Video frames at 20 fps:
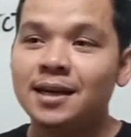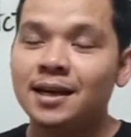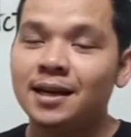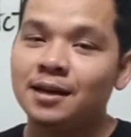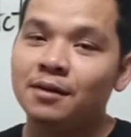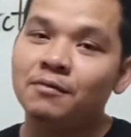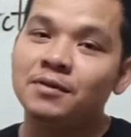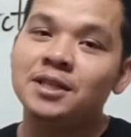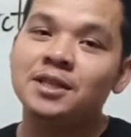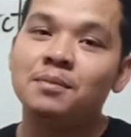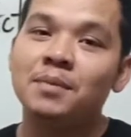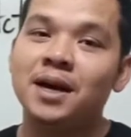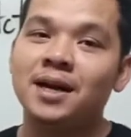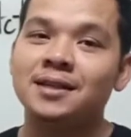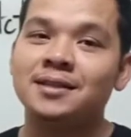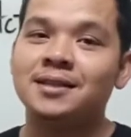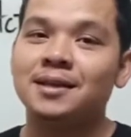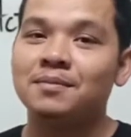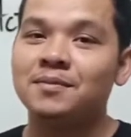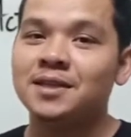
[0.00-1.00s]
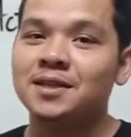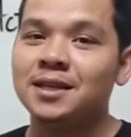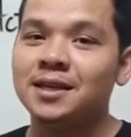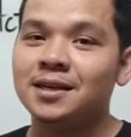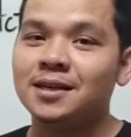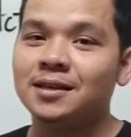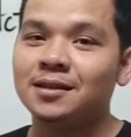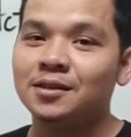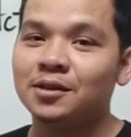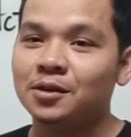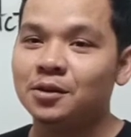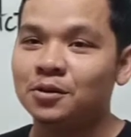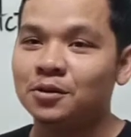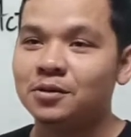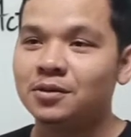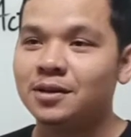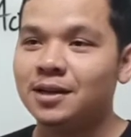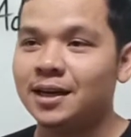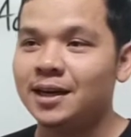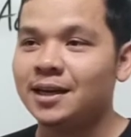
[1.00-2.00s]
and we smell something, you
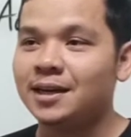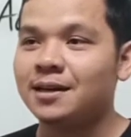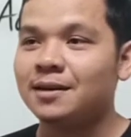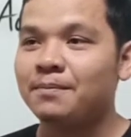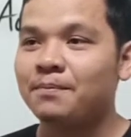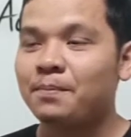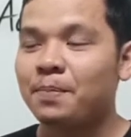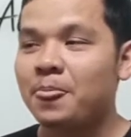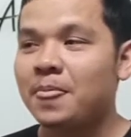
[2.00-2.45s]
know, like